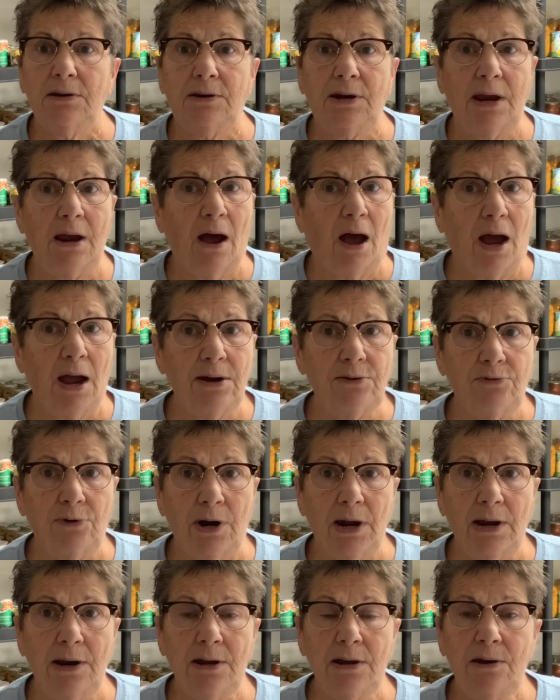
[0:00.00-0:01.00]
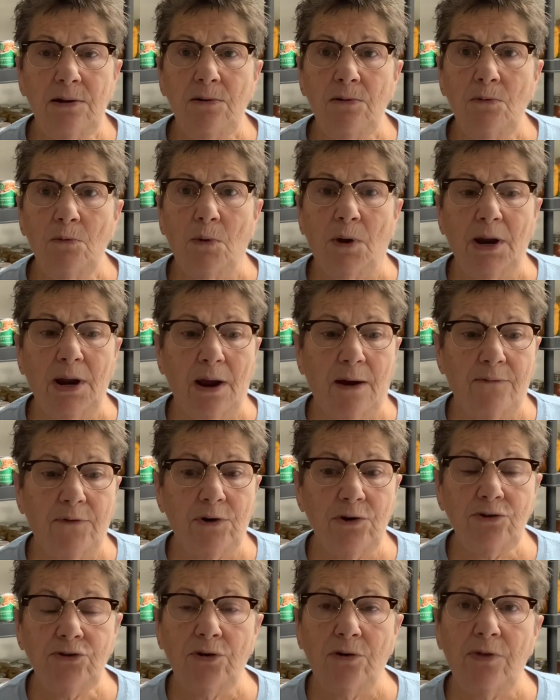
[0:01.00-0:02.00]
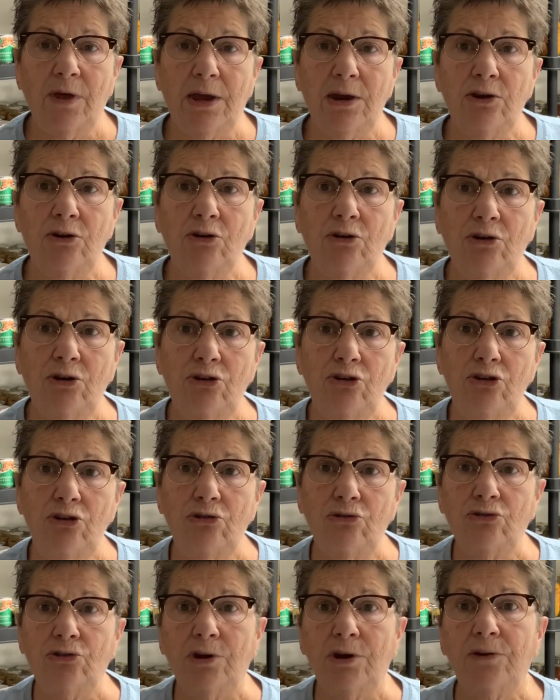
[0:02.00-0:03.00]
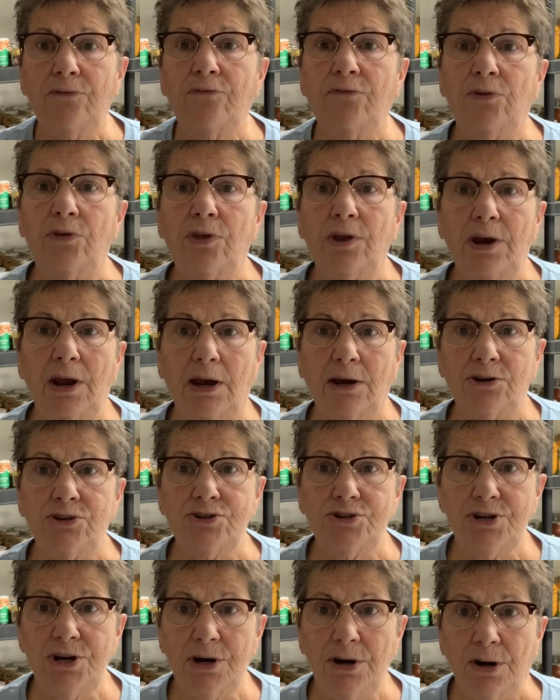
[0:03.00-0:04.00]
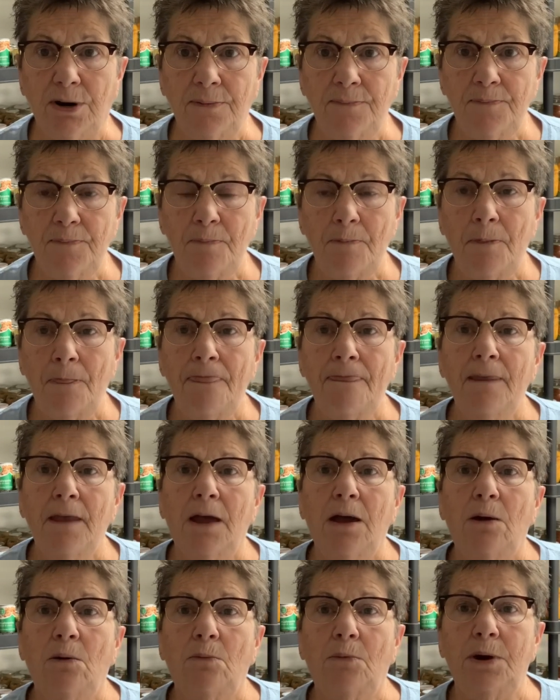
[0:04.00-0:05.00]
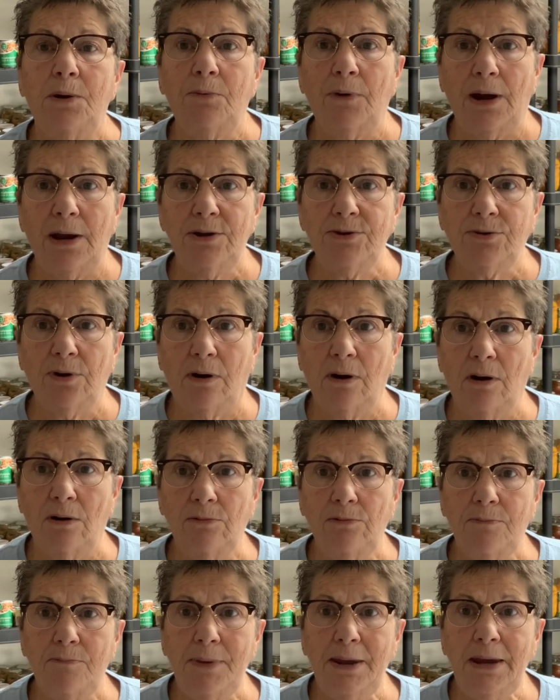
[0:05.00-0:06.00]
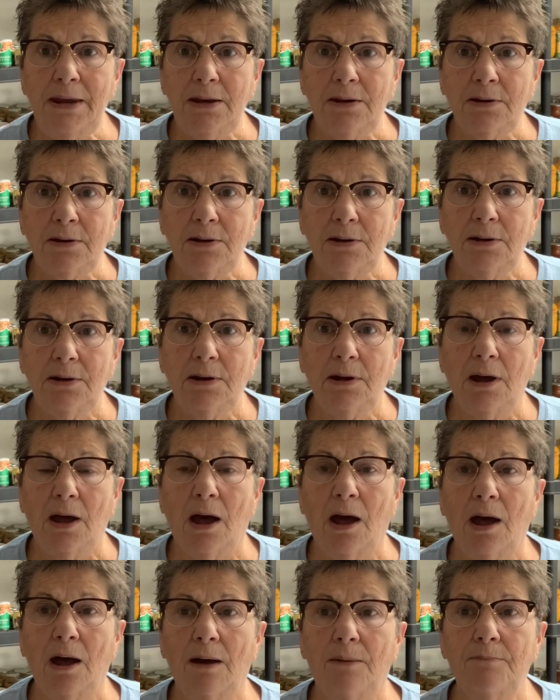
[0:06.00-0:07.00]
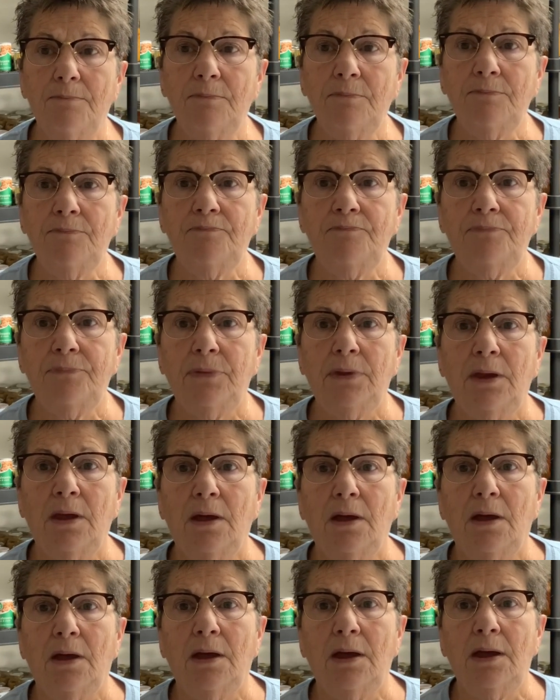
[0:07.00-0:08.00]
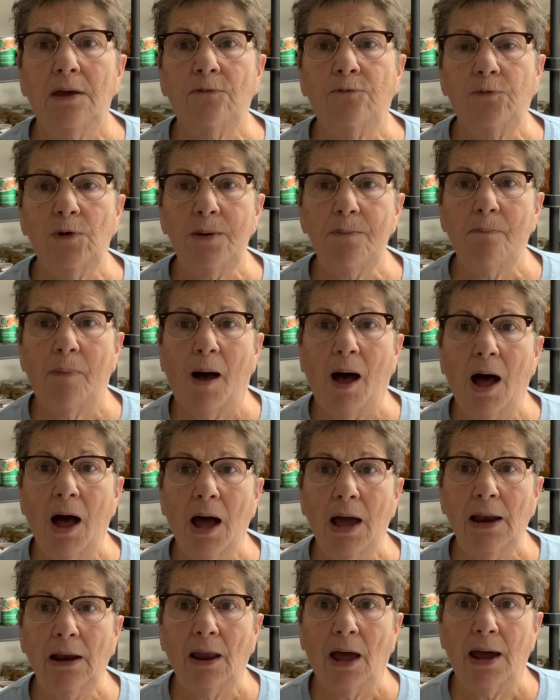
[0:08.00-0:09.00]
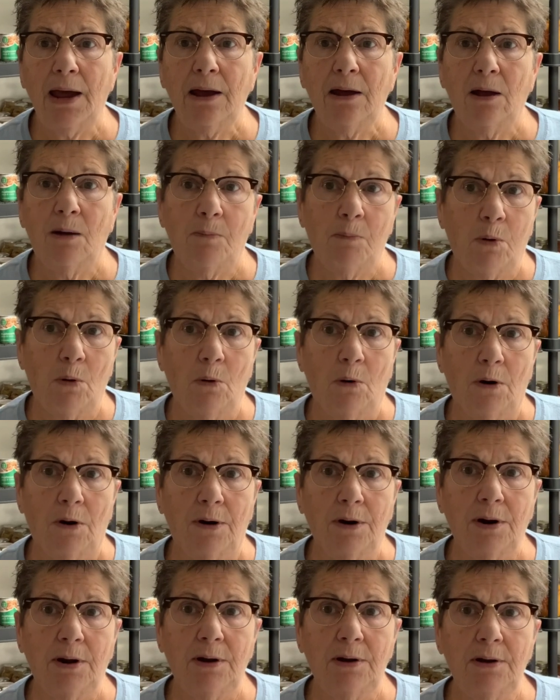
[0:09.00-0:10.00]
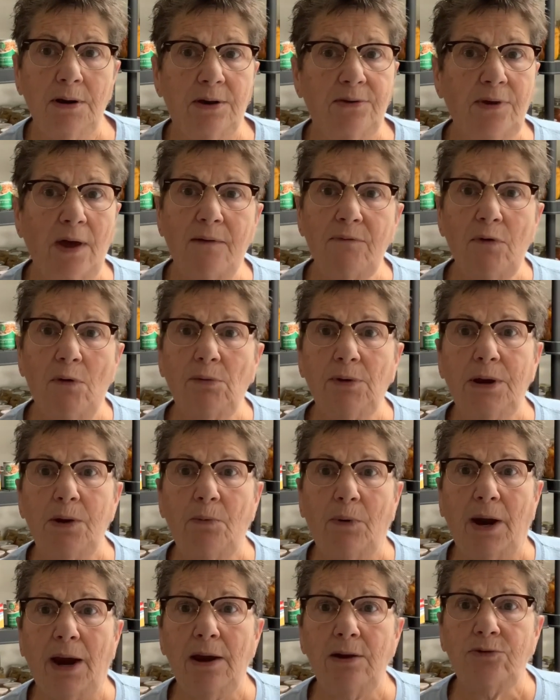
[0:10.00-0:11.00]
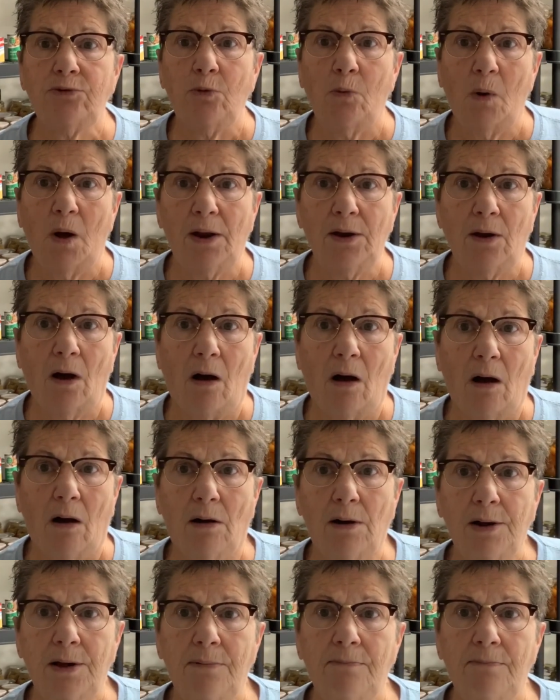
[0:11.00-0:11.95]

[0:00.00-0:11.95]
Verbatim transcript: dehydrate it, whatever, so that you can use it for the next year. We raise our own meat. Um, if we buy like a pork, because I've only raised one hog.